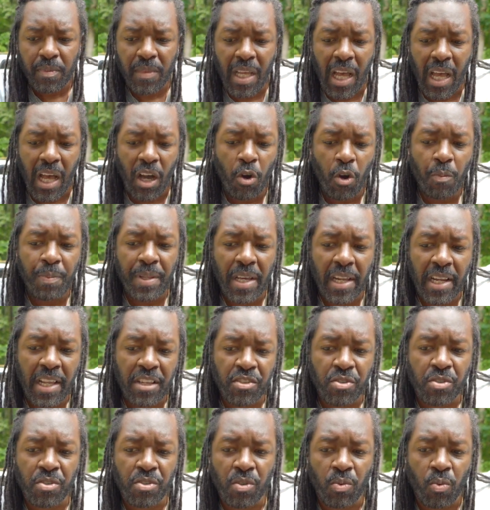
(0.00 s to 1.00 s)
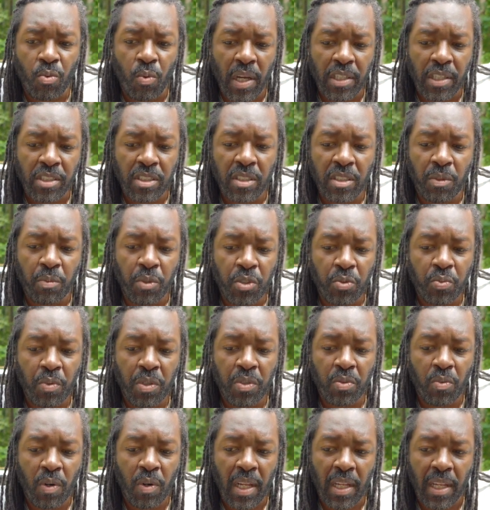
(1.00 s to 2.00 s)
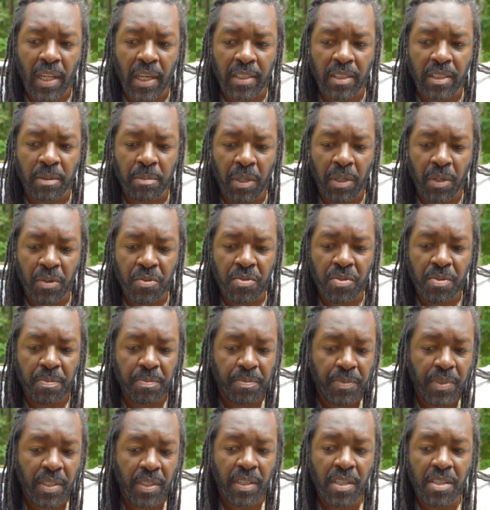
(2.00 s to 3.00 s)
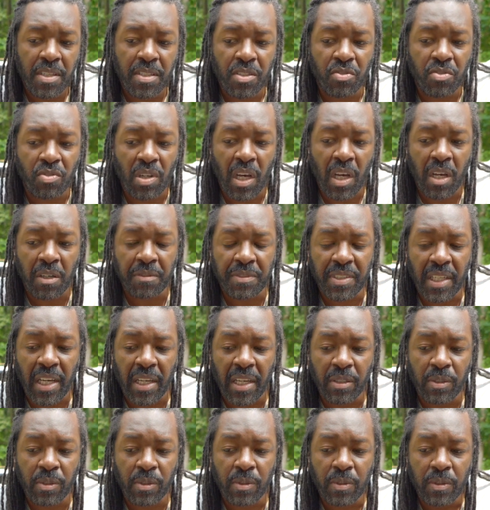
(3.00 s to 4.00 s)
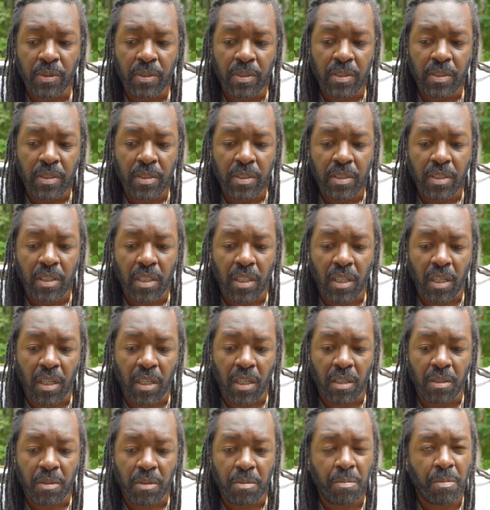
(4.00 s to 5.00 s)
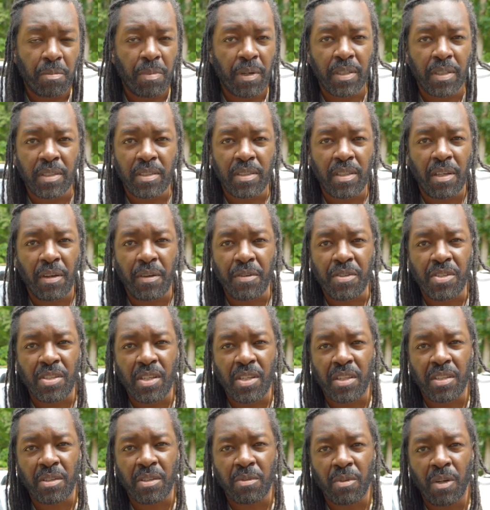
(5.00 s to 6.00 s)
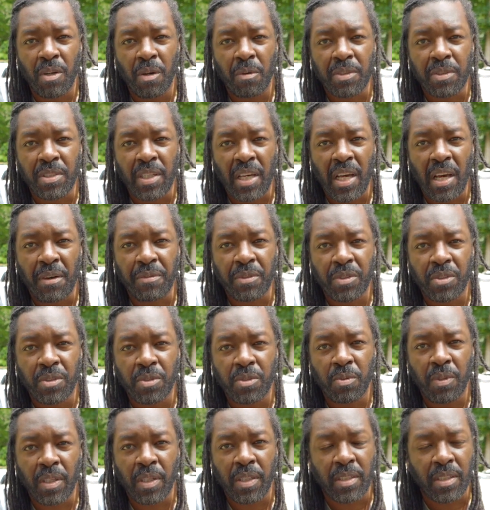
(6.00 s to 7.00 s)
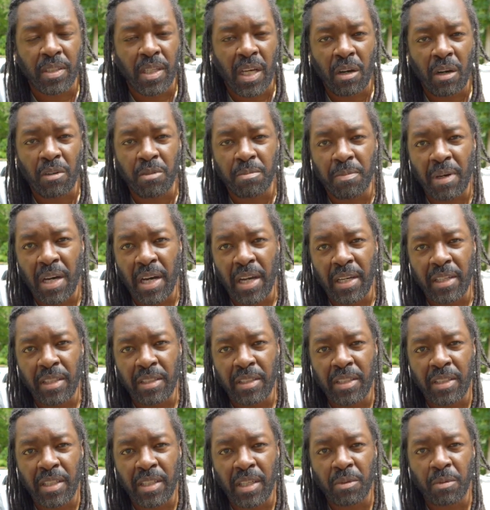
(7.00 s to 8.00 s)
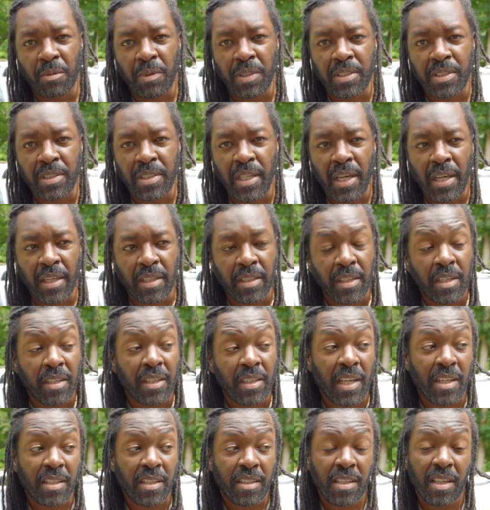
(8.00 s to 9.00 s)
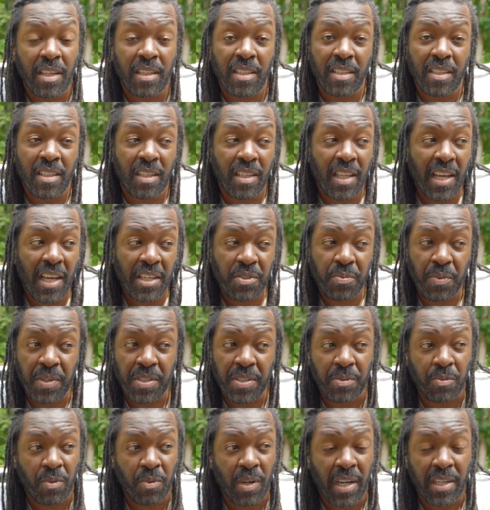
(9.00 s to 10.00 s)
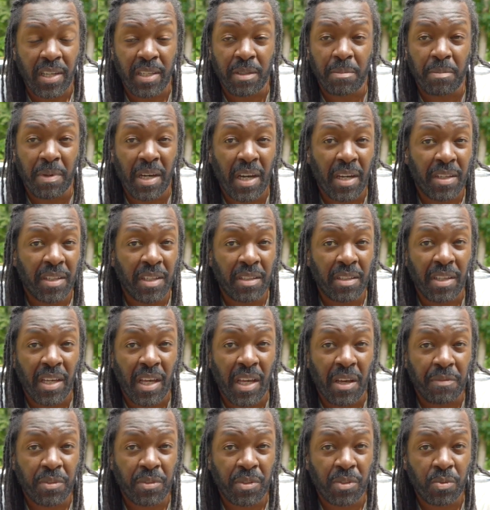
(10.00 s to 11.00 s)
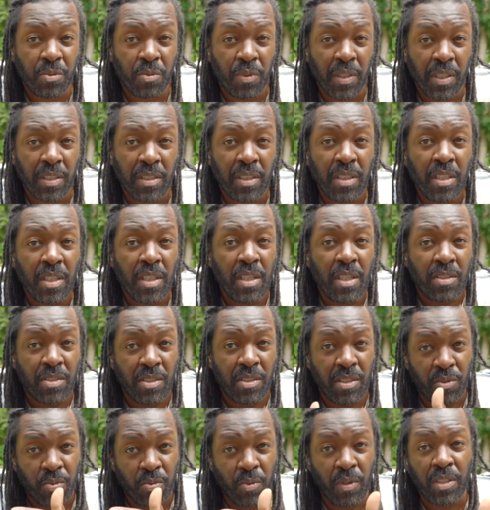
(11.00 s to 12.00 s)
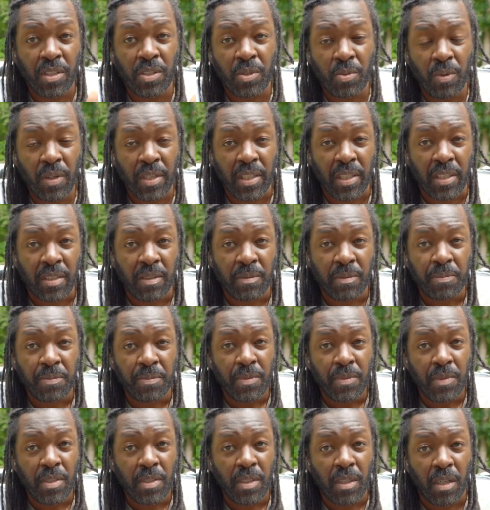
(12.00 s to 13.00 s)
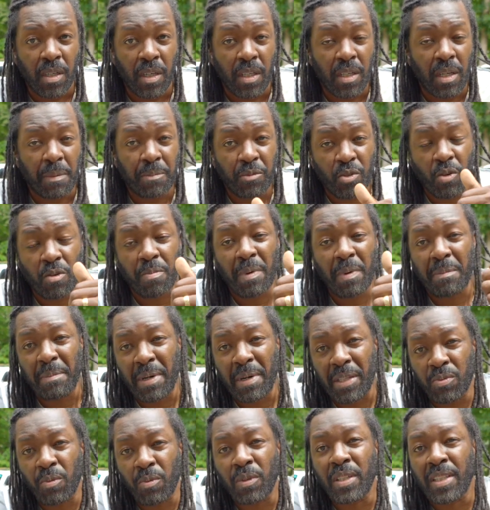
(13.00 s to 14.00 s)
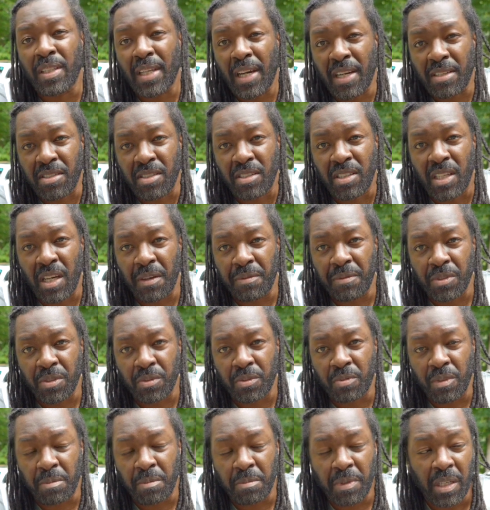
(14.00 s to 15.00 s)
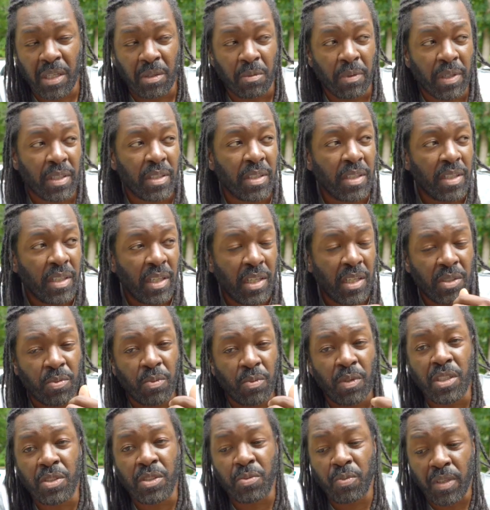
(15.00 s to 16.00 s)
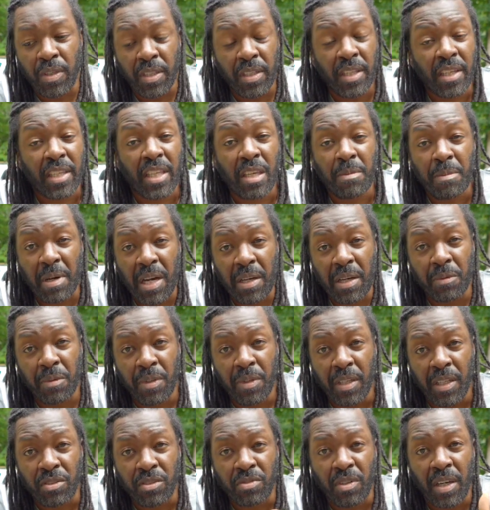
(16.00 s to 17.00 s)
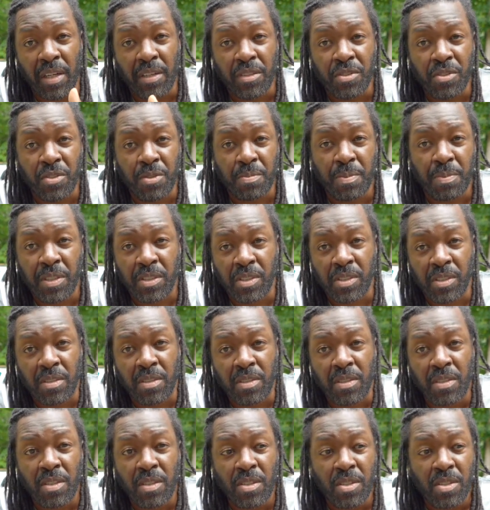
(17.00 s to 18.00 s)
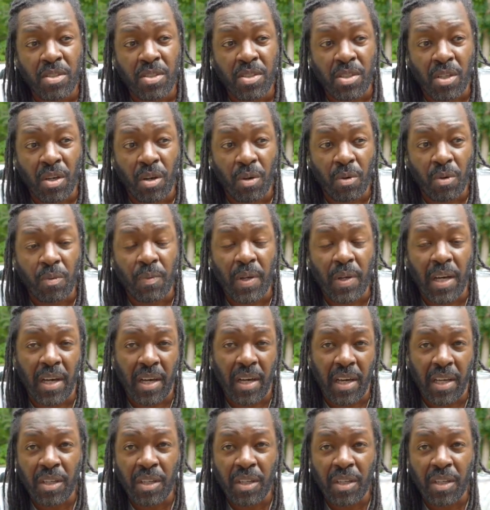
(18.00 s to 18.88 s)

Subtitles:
I hope that answers the question of which one do I like the most. It is a Triumph Tiger, but there's nothing wrong with the Africa Twin. I would buy another one today. And the last reason why I didn't buy another Africa Twin is in 2020, I'm talking about my 2019 Africa Twin, by the way. In 2020, they came out with electronic suspension. So I